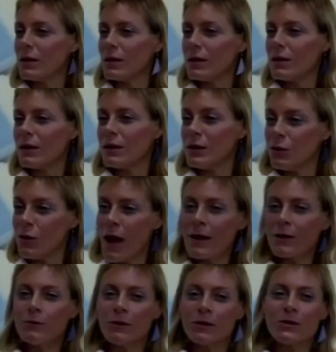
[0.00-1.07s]
a new
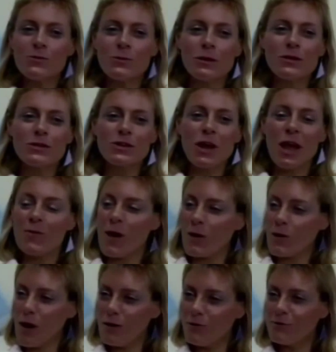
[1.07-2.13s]
language, which came
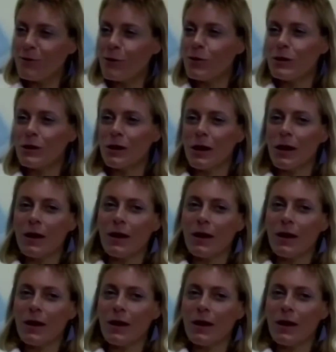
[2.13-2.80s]
out quite fluently.